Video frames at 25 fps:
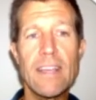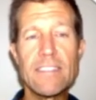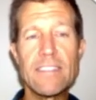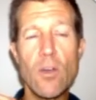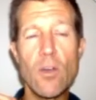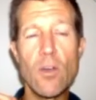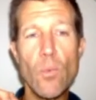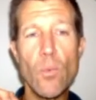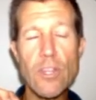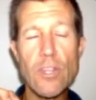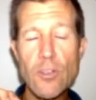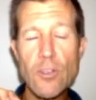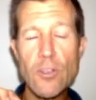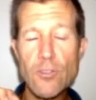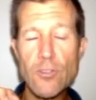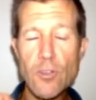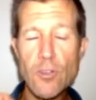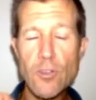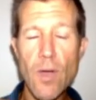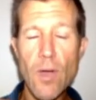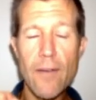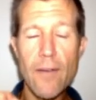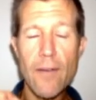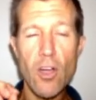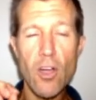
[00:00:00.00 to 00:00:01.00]
is that when
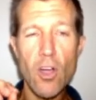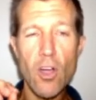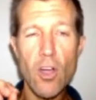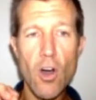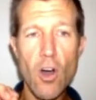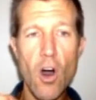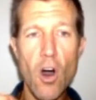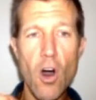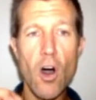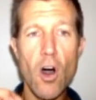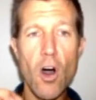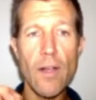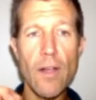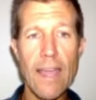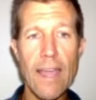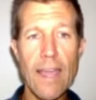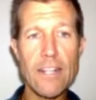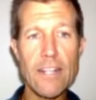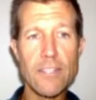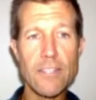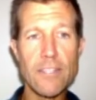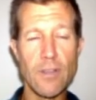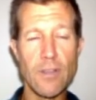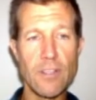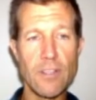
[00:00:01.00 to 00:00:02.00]
you do have a call
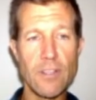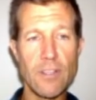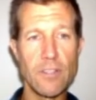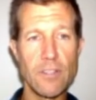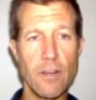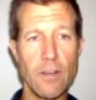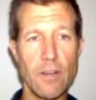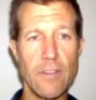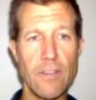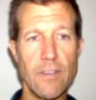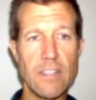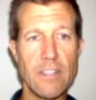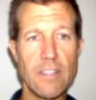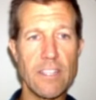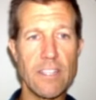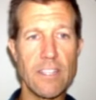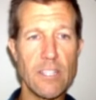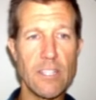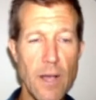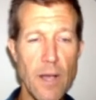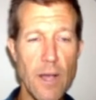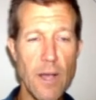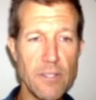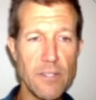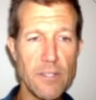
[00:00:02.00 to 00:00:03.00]
answering service,
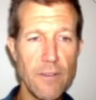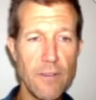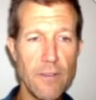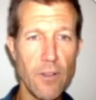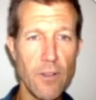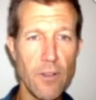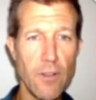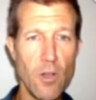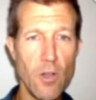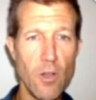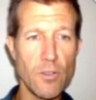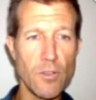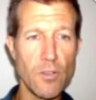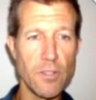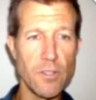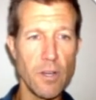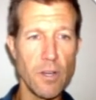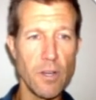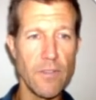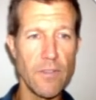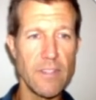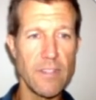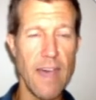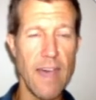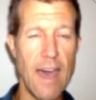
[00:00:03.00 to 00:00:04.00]
especially for local
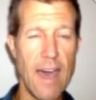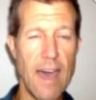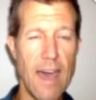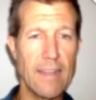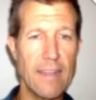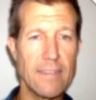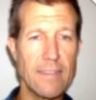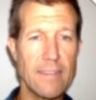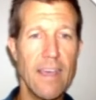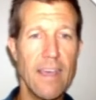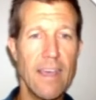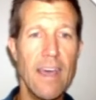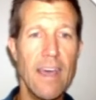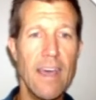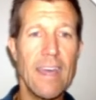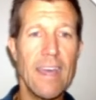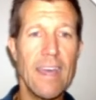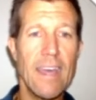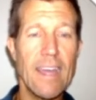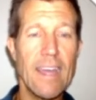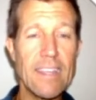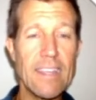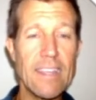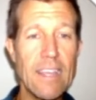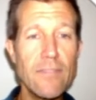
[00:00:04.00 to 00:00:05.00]
service ads,
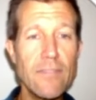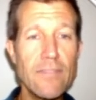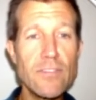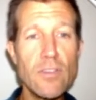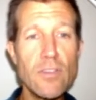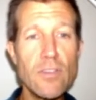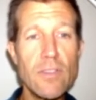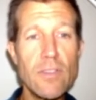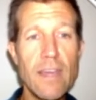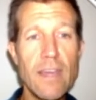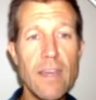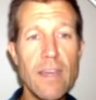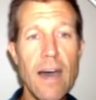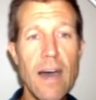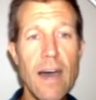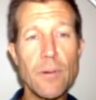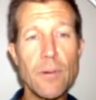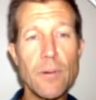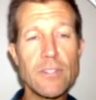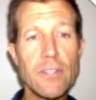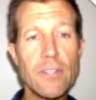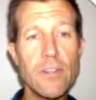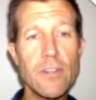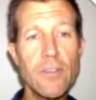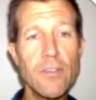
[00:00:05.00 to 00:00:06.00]
it gives you the
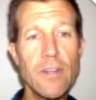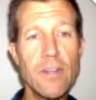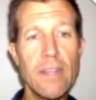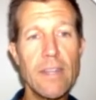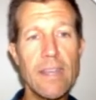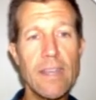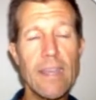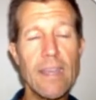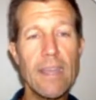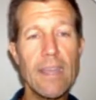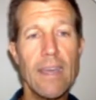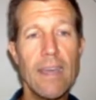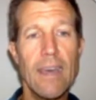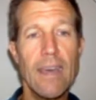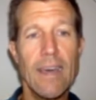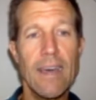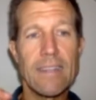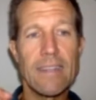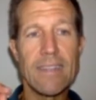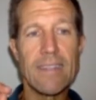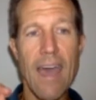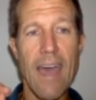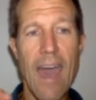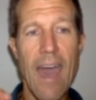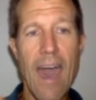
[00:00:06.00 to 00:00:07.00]
opportunity
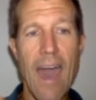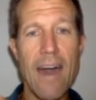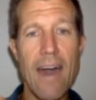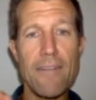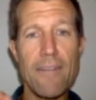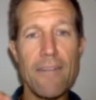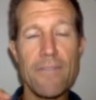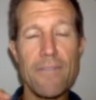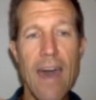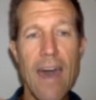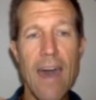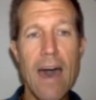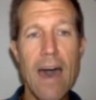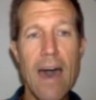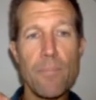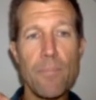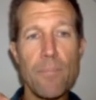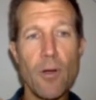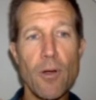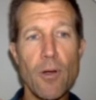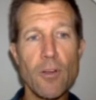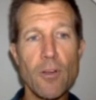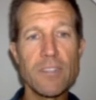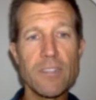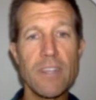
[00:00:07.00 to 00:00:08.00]
to have
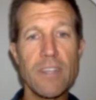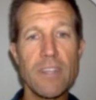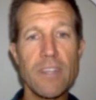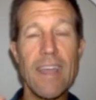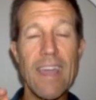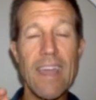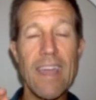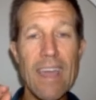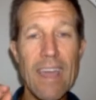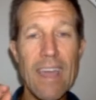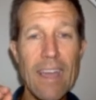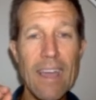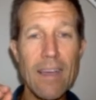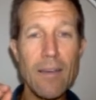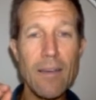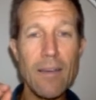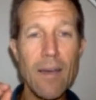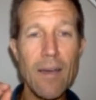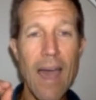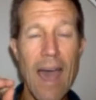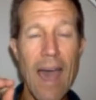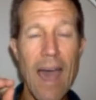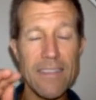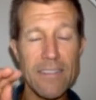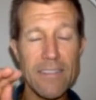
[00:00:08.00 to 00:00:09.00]
that person
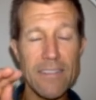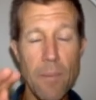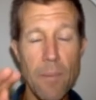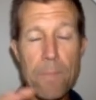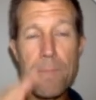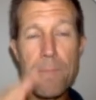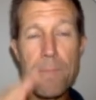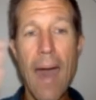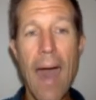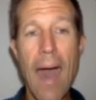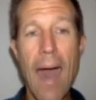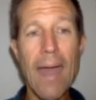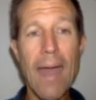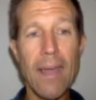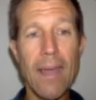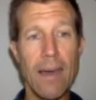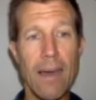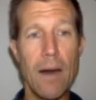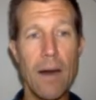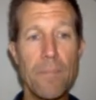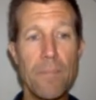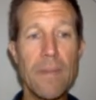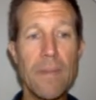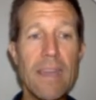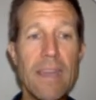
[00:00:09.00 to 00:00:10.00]
as a
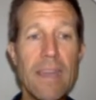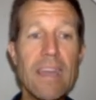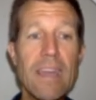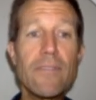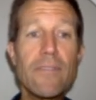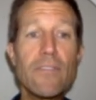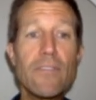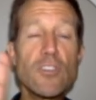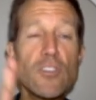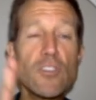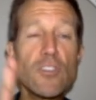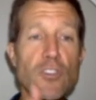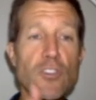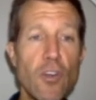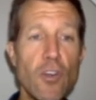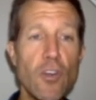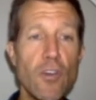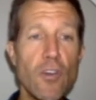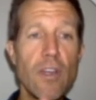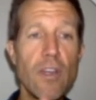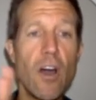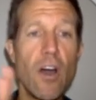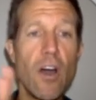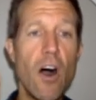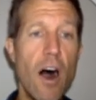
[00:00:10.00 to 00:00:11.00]
backup even
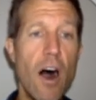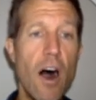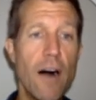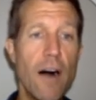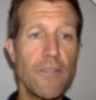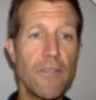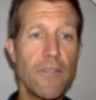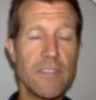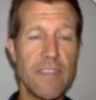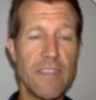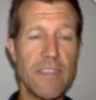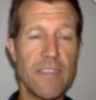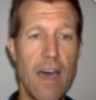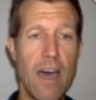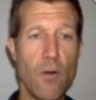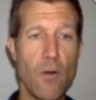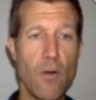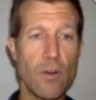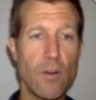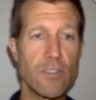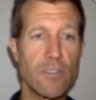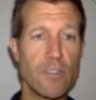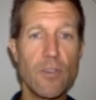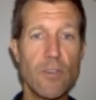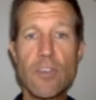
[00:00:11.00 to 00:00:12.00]
during office
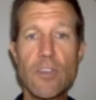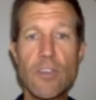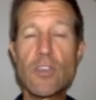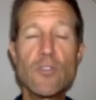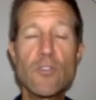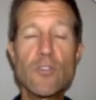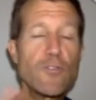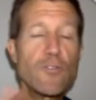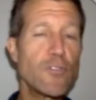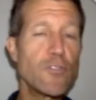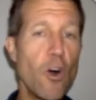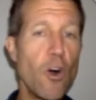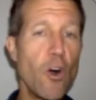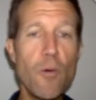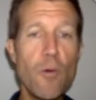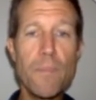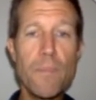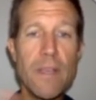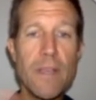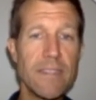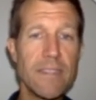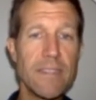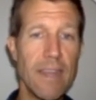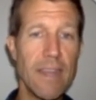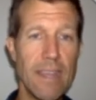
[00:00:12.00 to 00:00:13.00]
hours, so that you
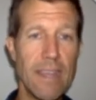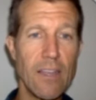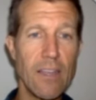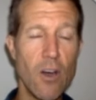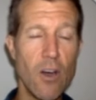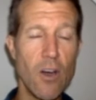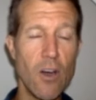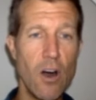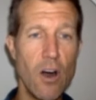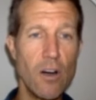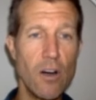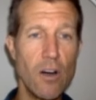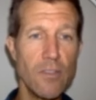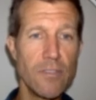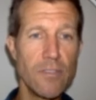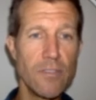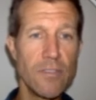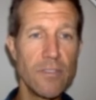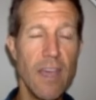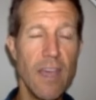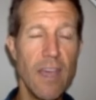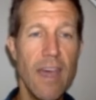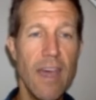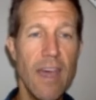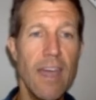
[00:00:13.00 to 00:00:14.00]
don't miss any
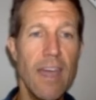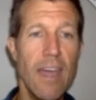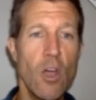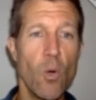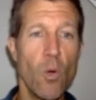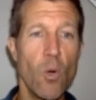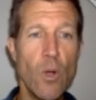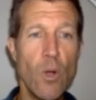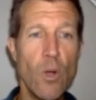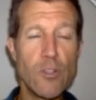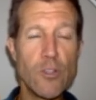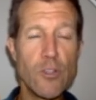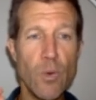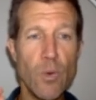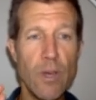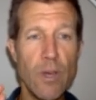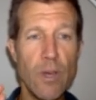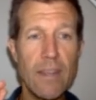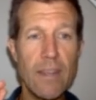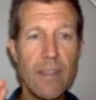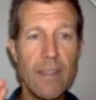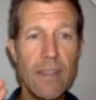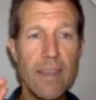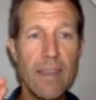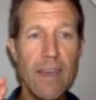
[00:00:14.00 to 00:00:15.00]
calls, which
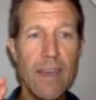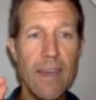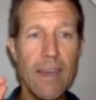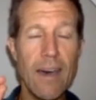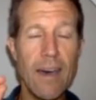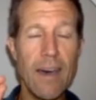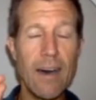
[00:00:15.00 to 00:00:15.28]
would